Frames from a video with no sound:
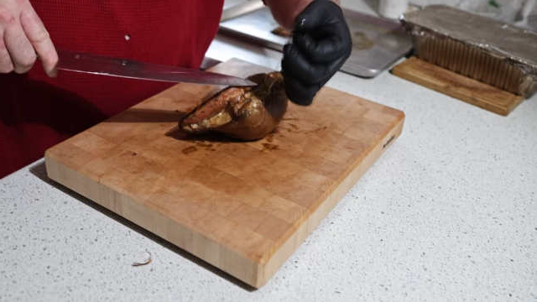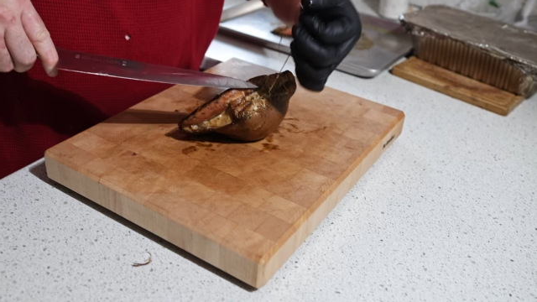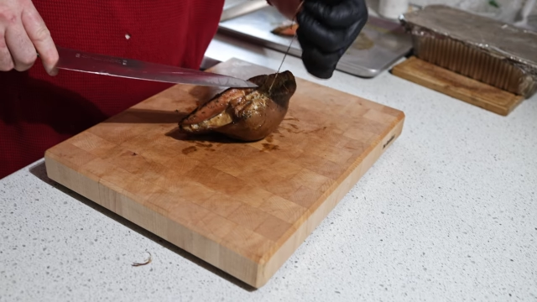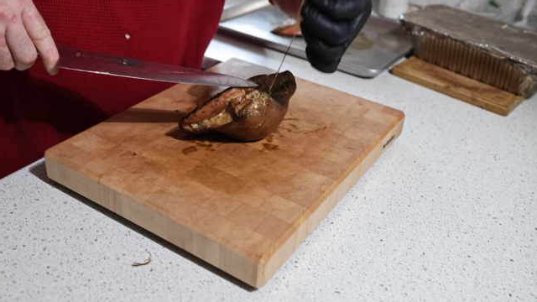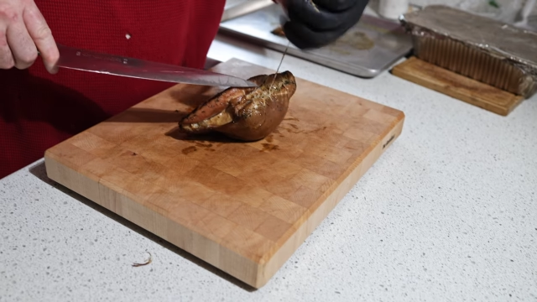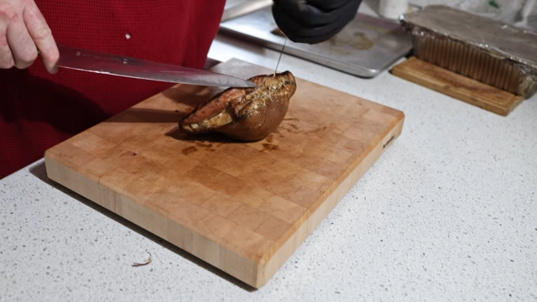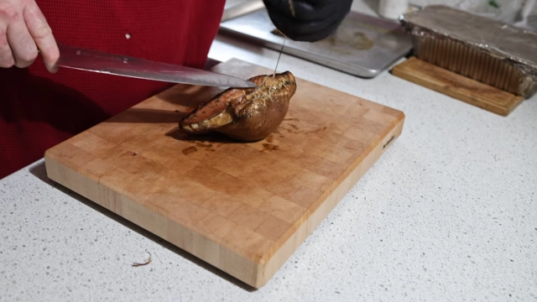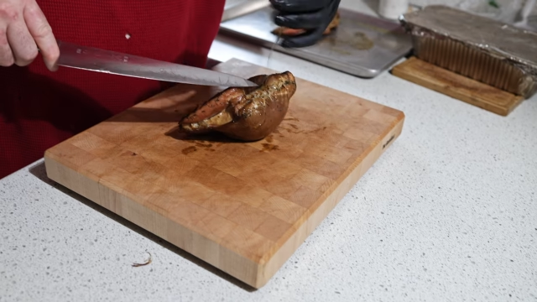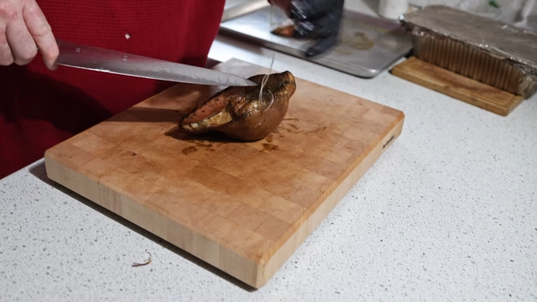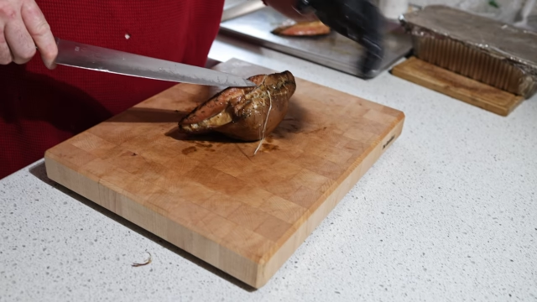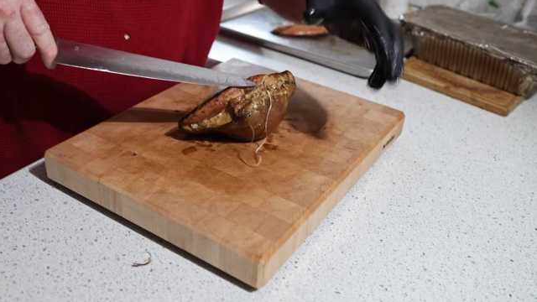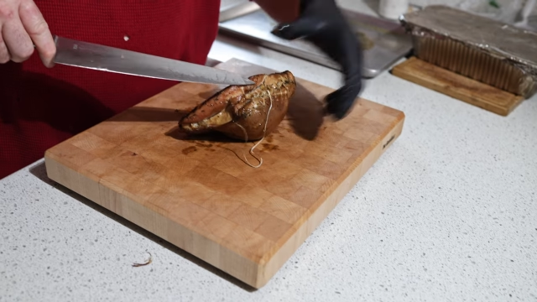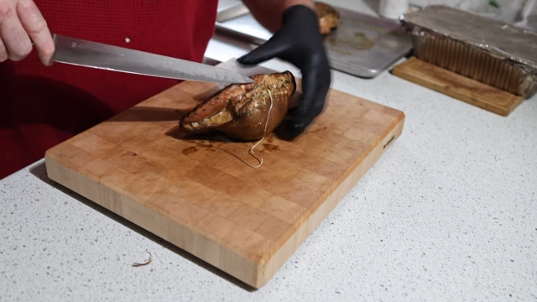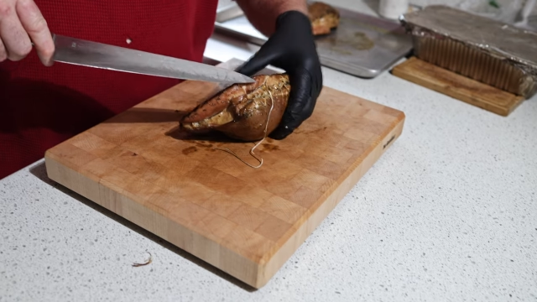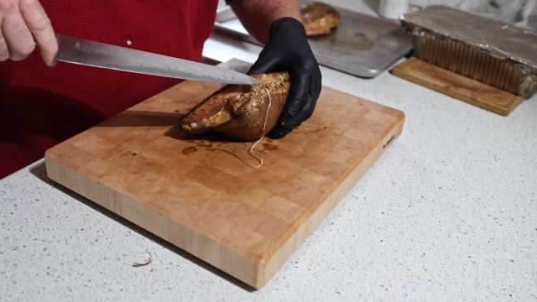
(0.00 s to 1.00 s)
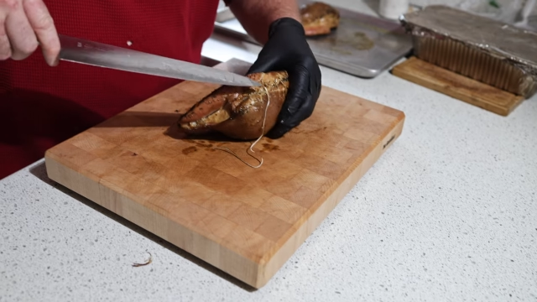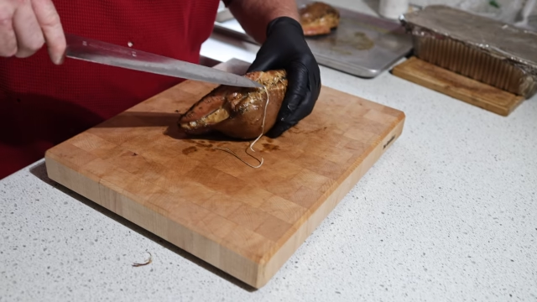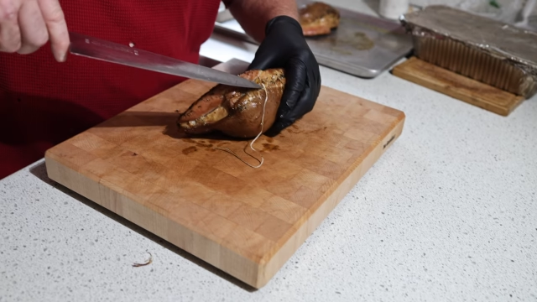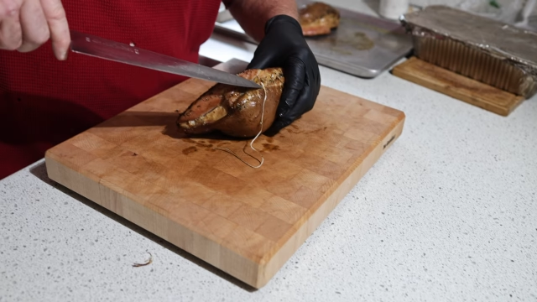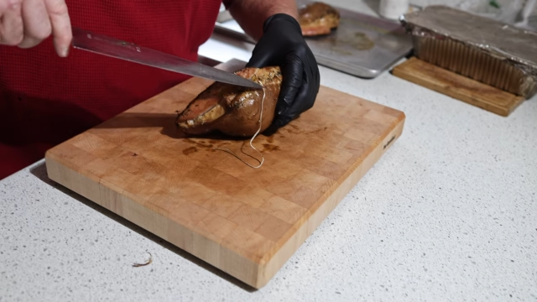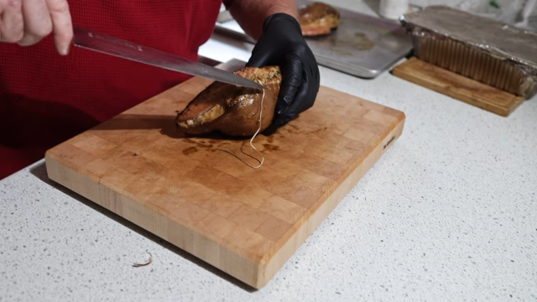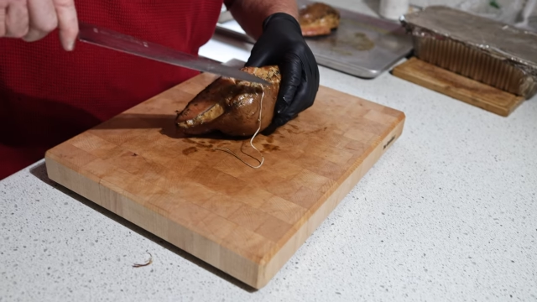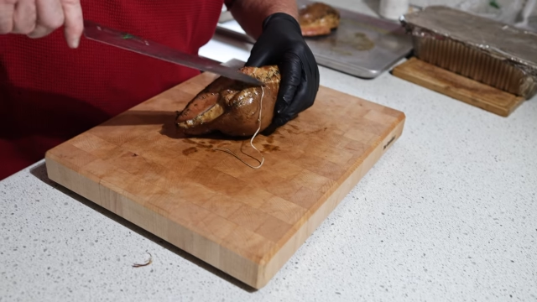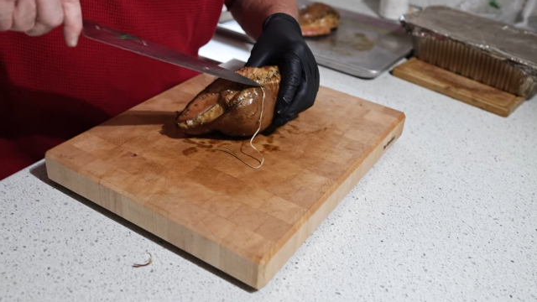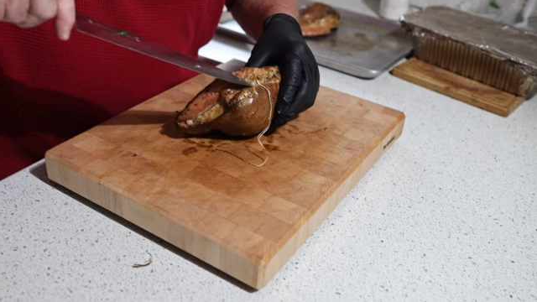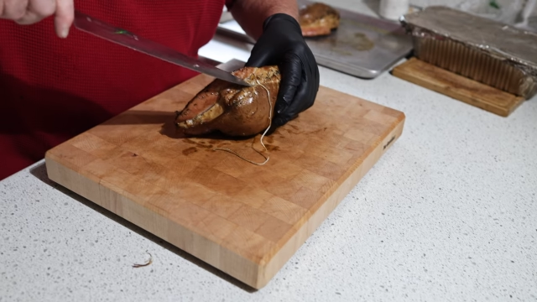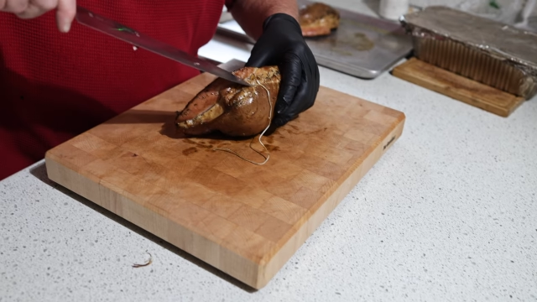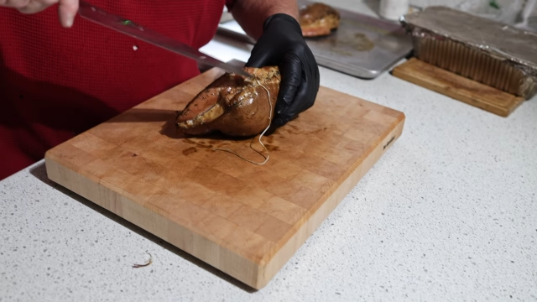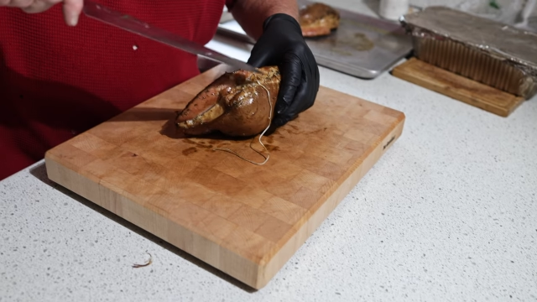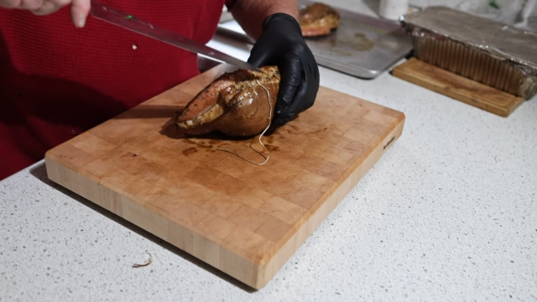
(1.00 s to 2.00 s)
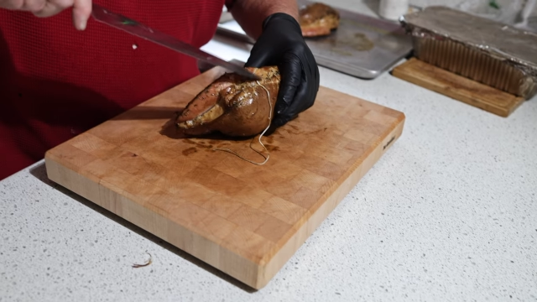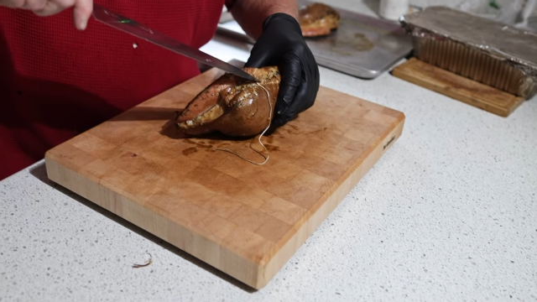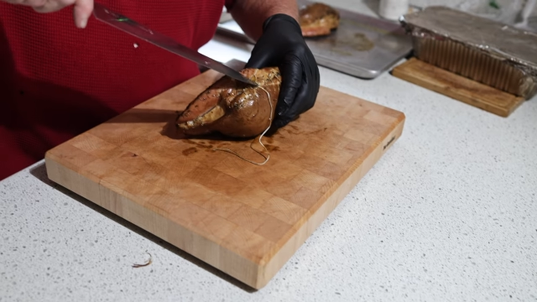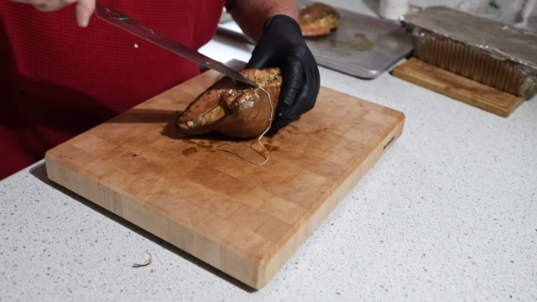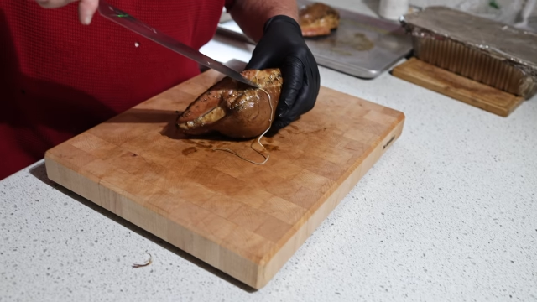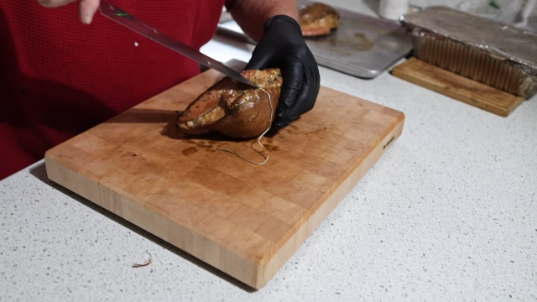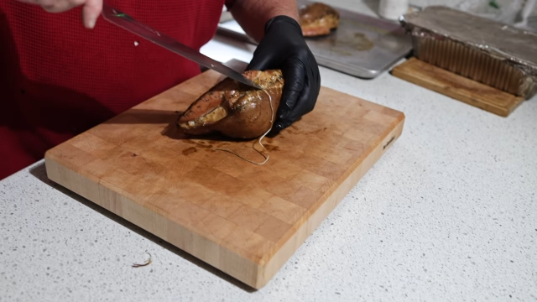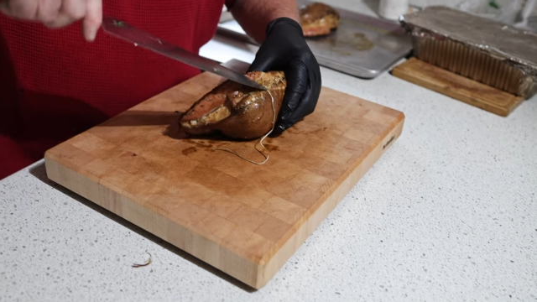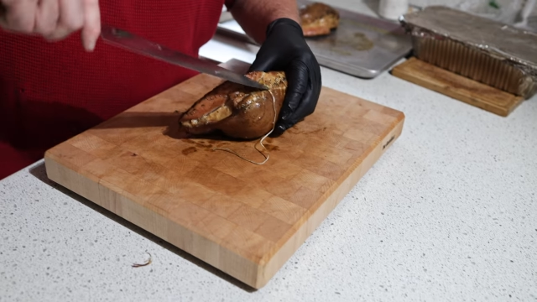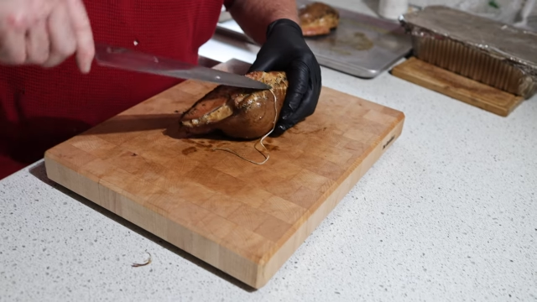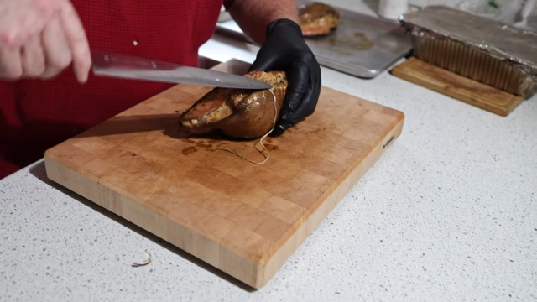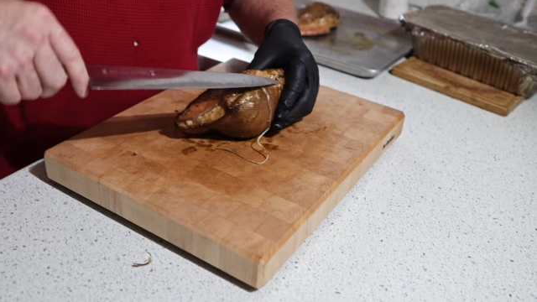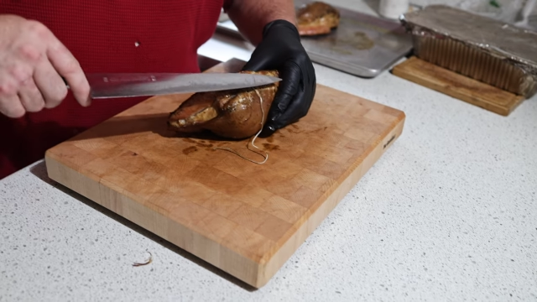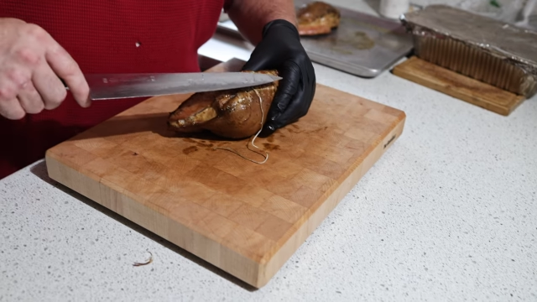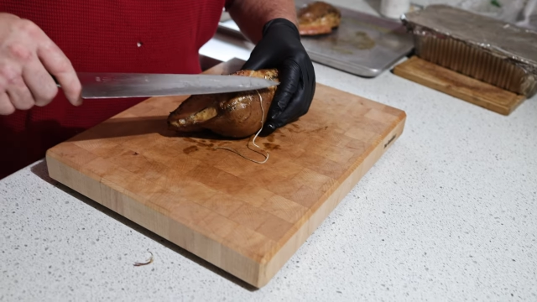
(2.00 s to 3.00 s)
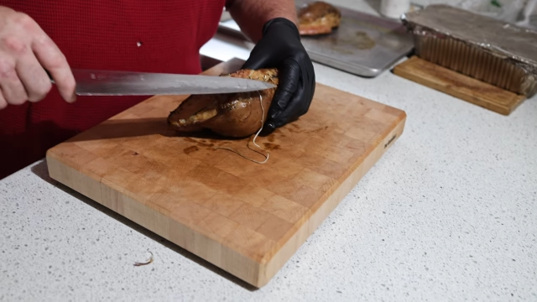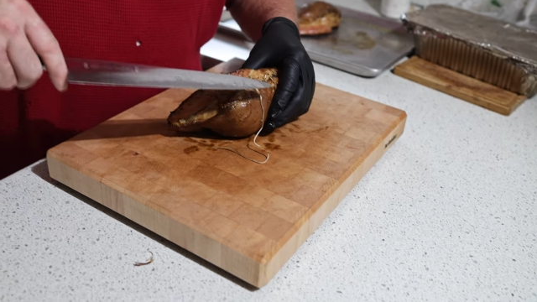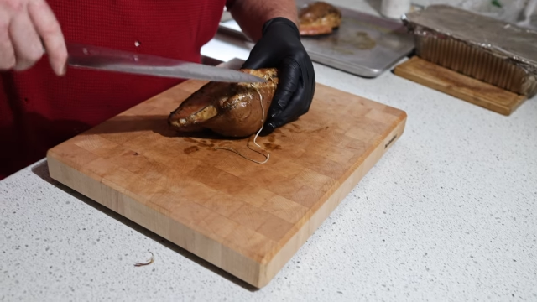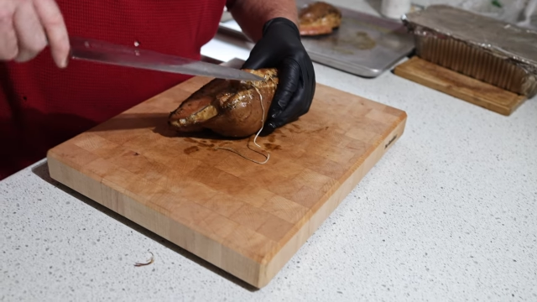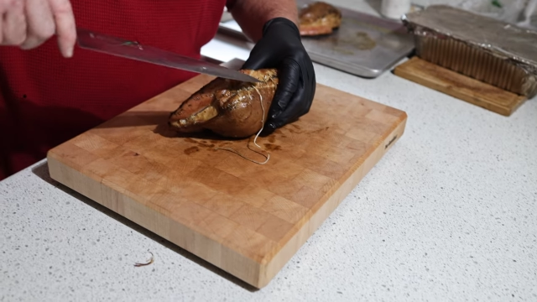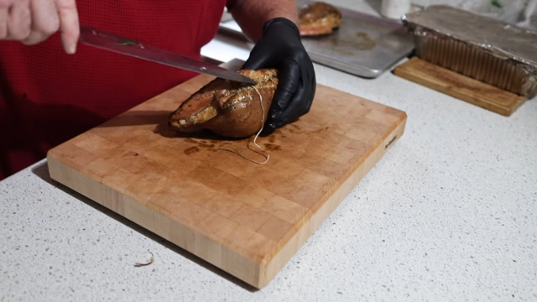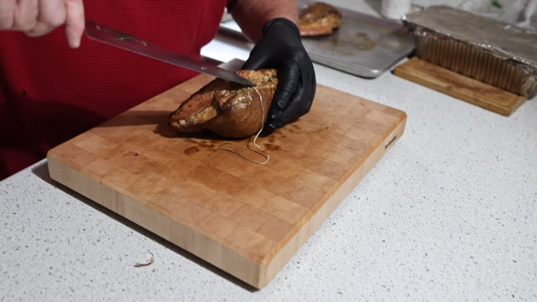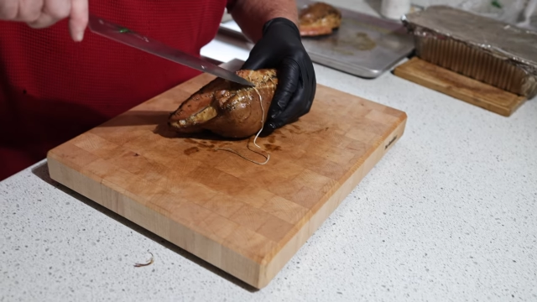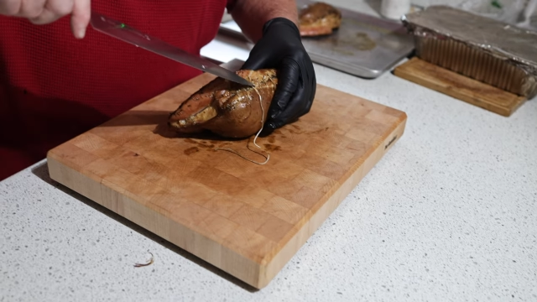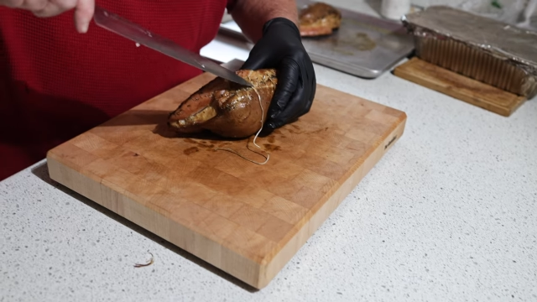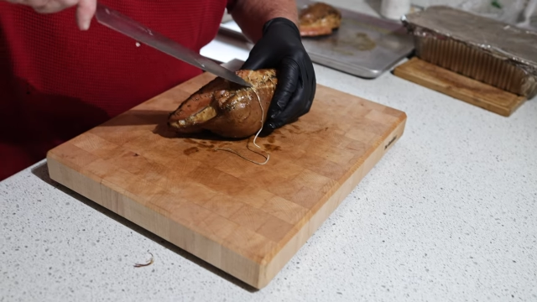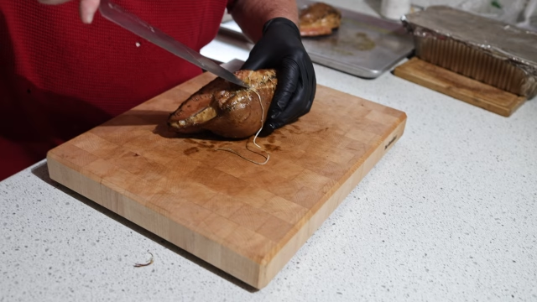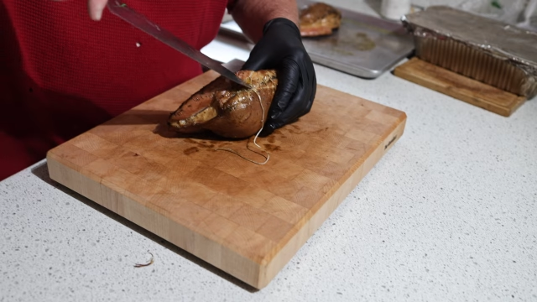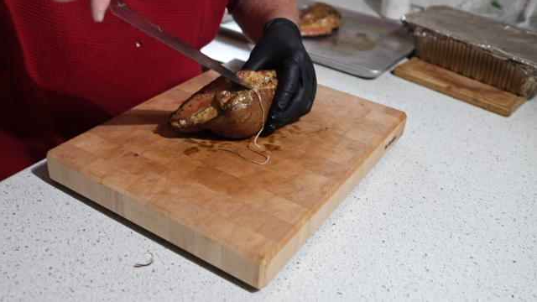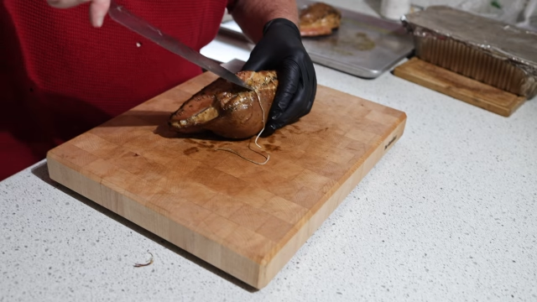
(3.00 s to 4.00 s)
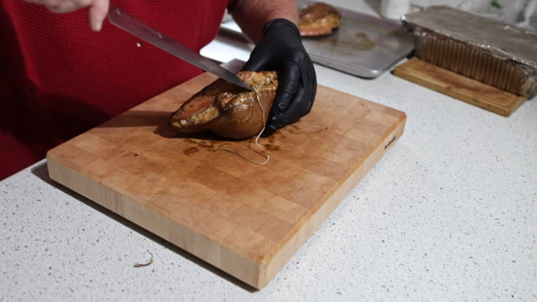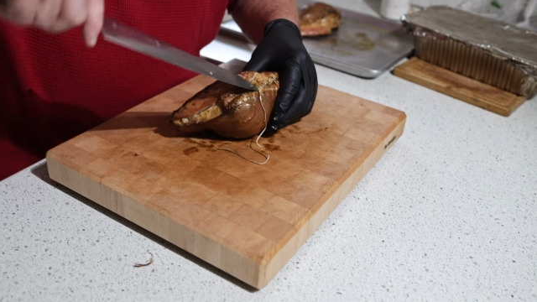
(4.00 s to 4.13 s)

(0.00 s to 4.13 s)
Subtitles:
(no speaker visible)